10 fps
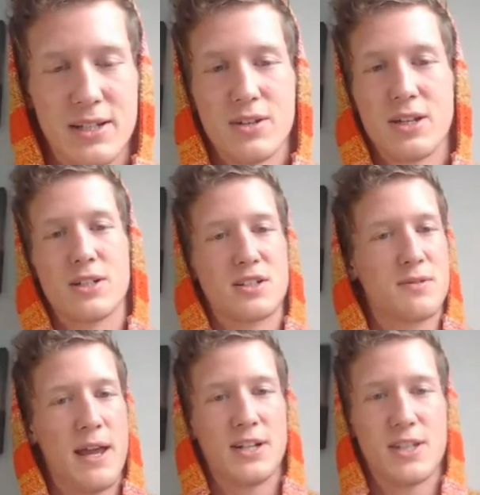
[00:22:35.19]
You can go
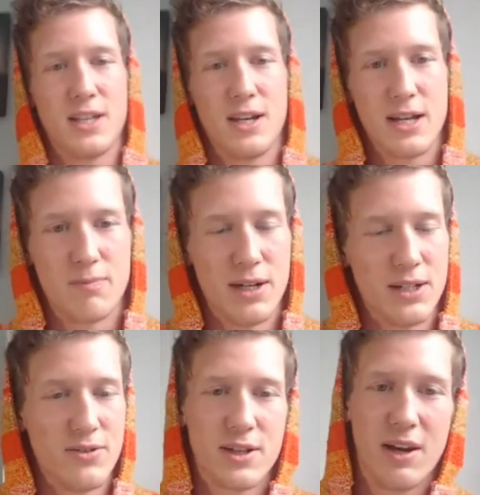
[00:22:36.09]
smash that like
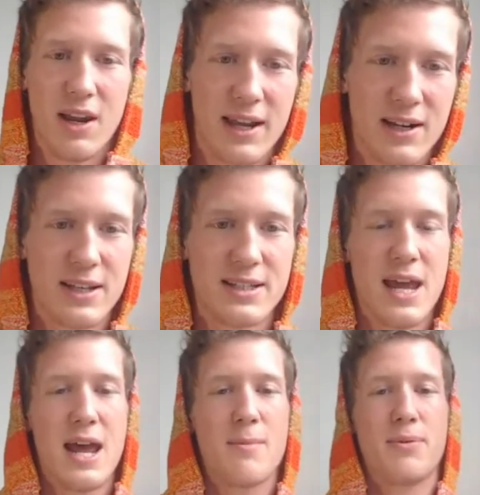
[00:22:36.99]
button. You can lightly
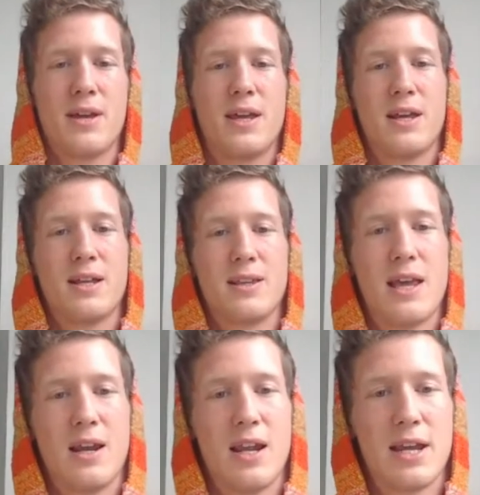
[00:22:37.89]
tap
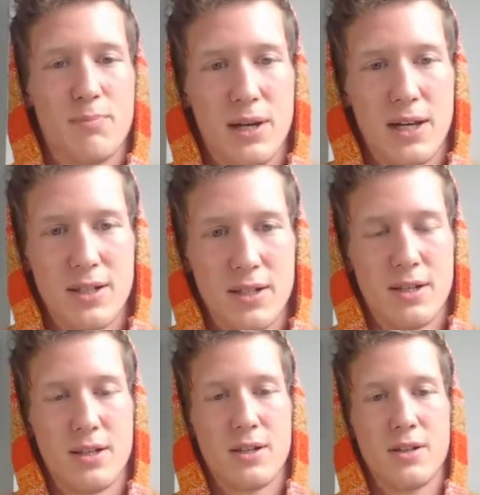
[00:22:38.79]
that like
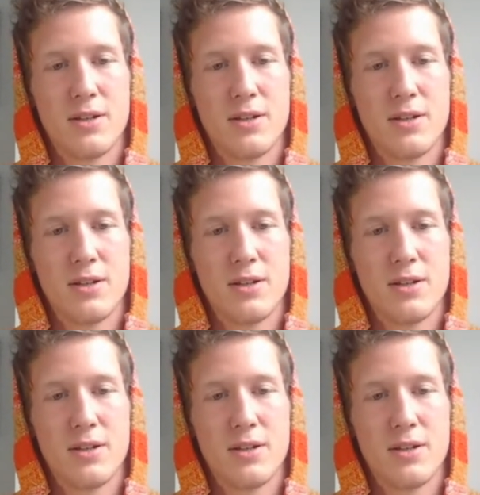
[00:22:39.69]
button.